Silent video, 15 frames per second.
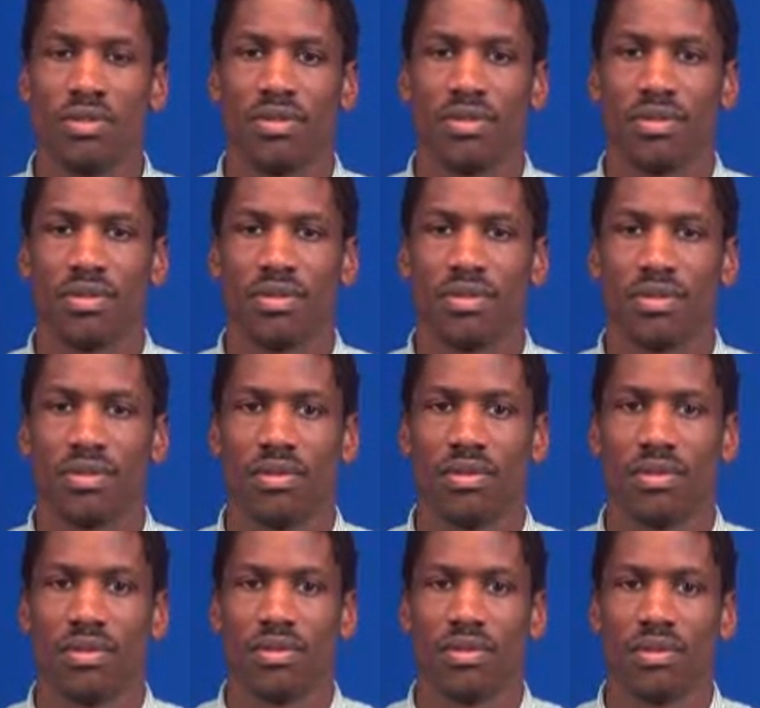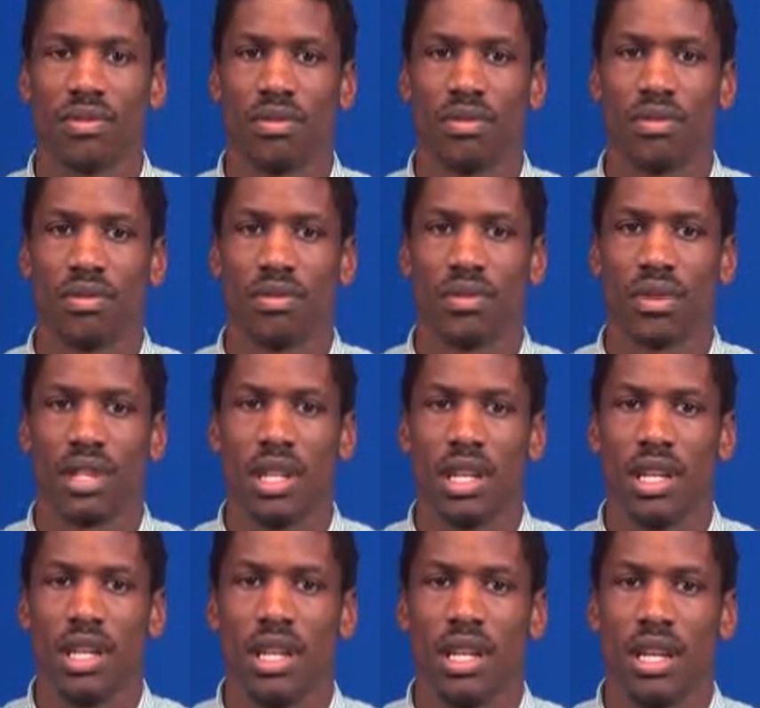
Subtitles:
No one is speaking in this clip.